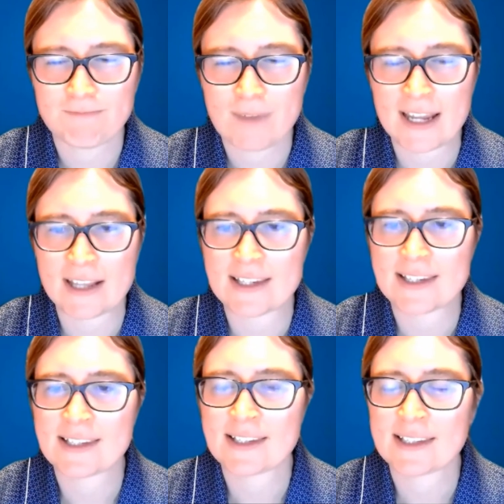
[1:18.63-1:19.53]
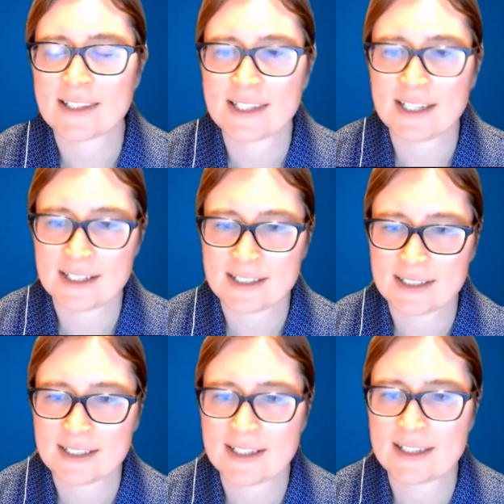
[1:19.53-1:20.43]
in
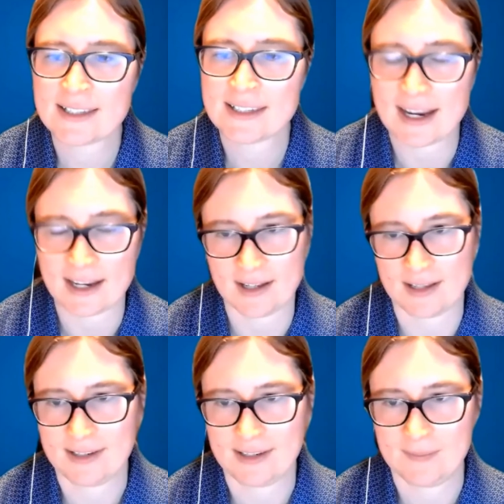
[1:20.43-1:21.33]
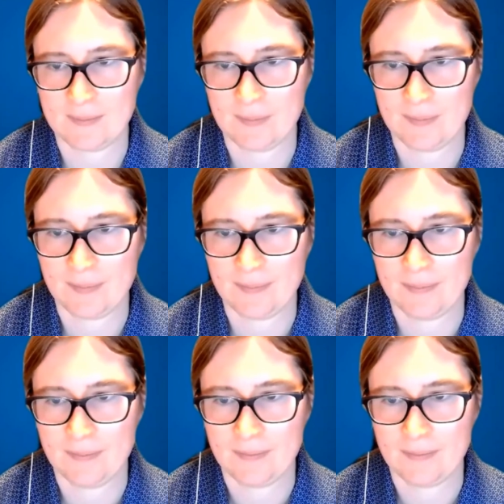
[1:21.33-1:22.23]
60 seconds.
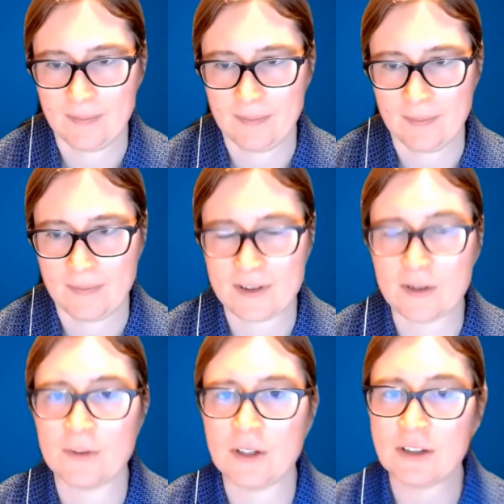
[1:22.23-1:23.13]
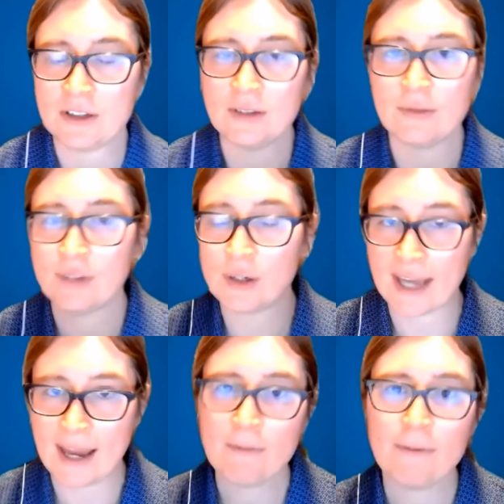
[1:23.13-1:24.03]
So if you
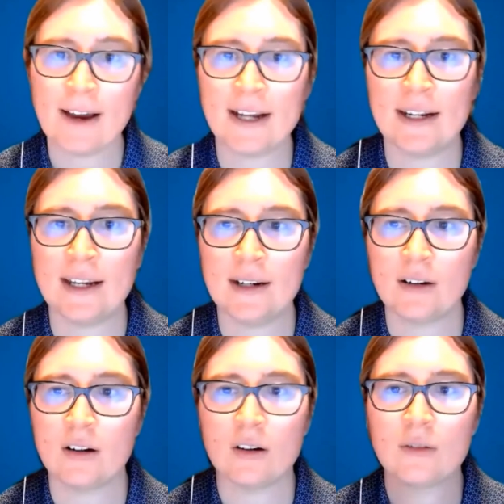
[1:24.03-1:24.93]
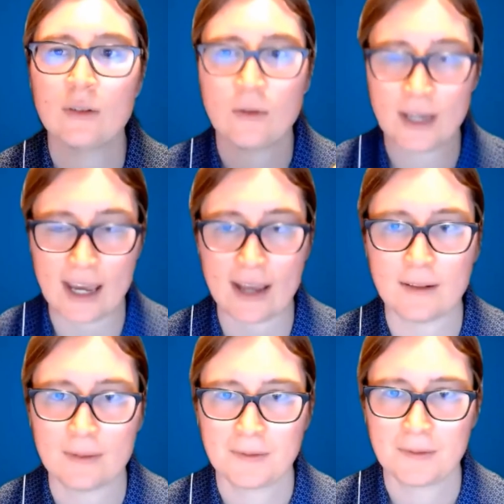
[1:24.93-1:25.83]
can't find it, okay,
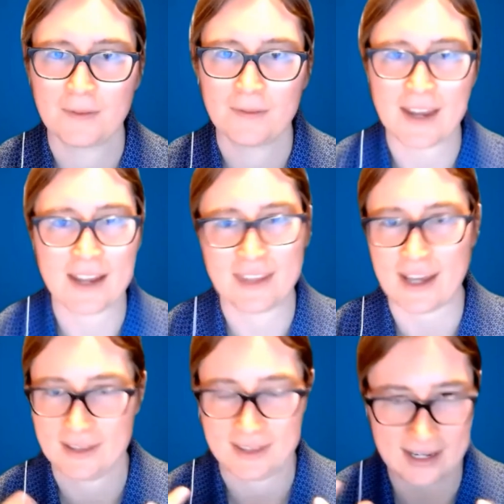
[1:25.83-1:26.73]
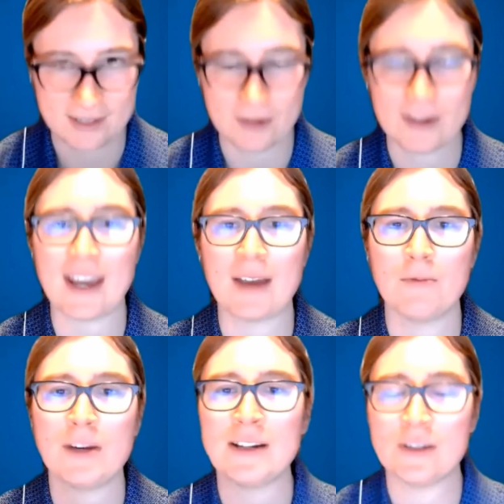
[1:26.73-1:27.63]
that's okay.
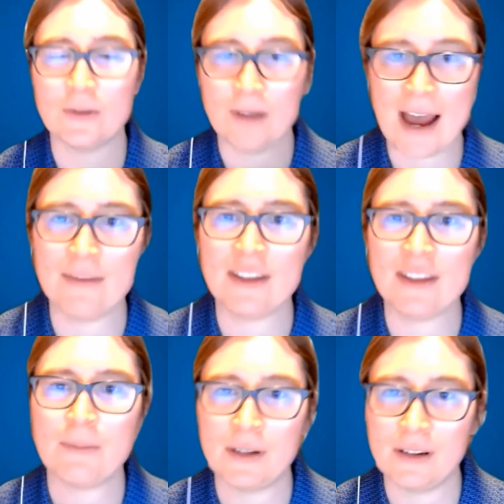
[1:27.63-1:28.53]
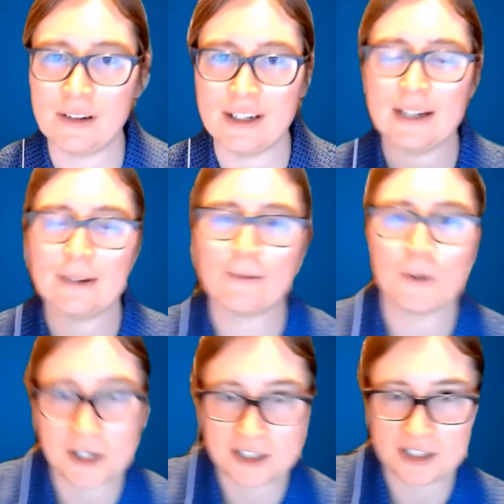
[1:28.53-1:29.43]
We do have the ability to
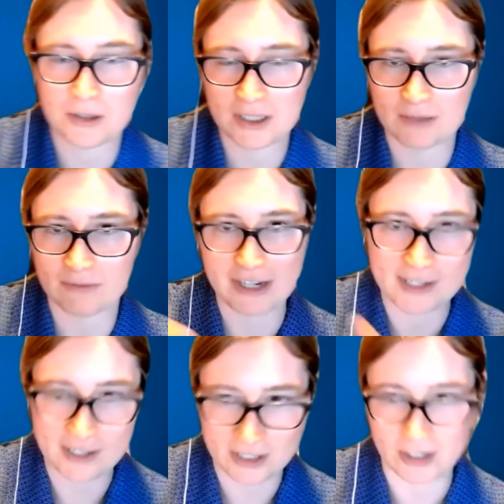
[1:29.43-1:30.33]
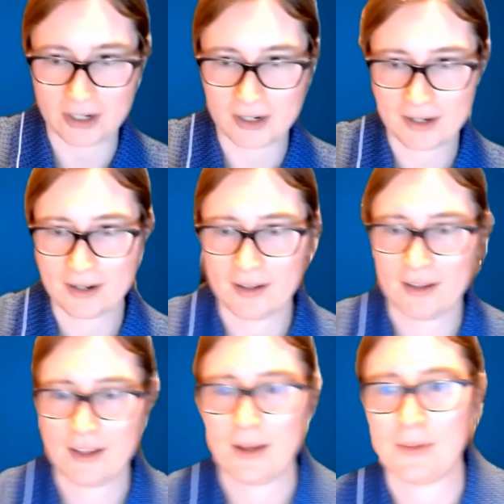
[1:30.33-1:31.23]
force you to return.
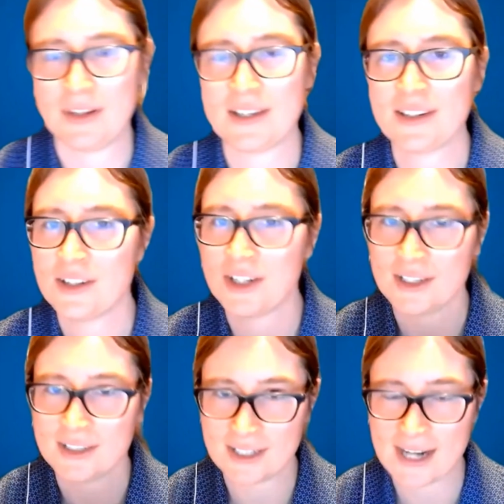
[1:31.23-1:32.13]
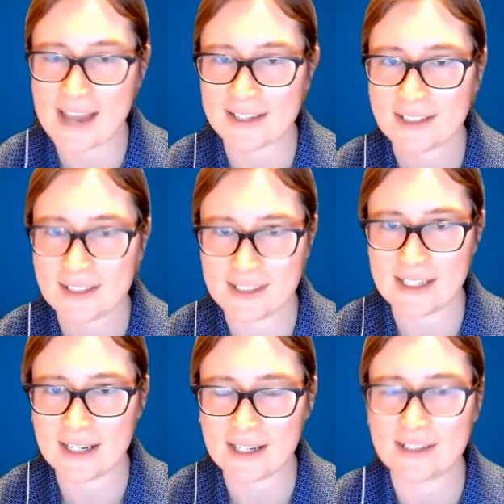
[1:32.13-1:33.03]
This is just a test to
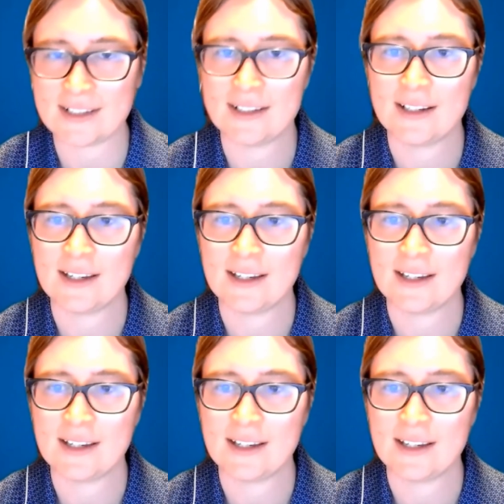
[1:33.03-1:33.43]
see, because